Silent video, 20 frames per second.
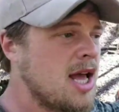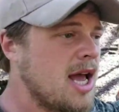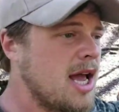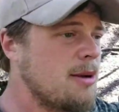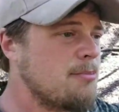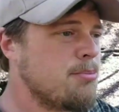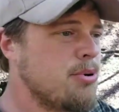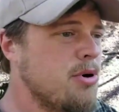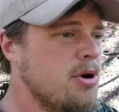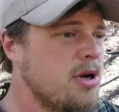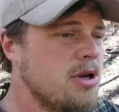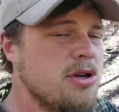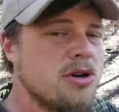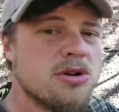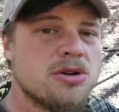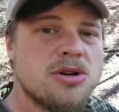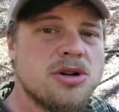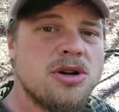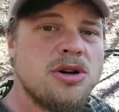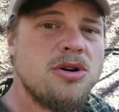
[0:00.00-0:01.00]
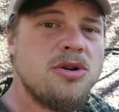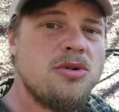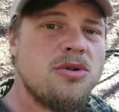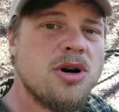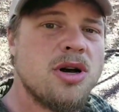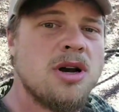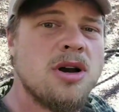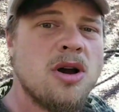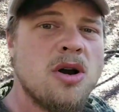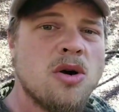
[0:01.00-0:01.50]
and put your two
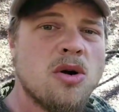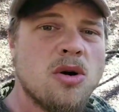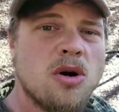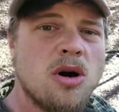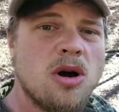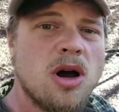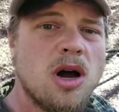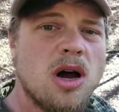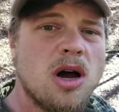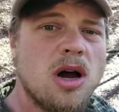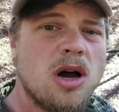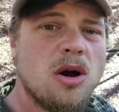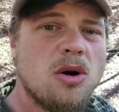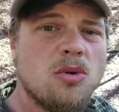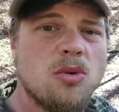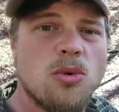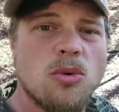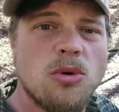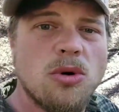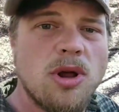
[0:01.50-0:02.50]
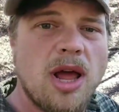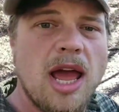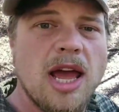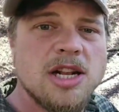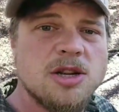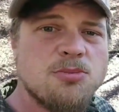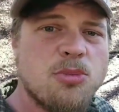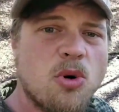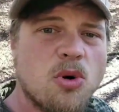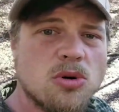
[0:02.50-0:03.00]

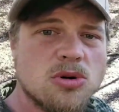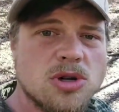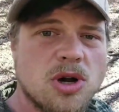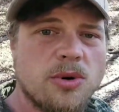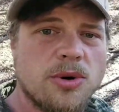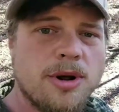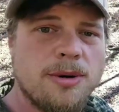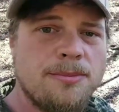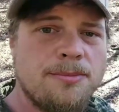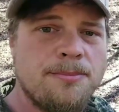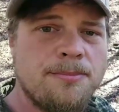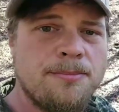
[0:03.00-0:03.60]
edge boards on it.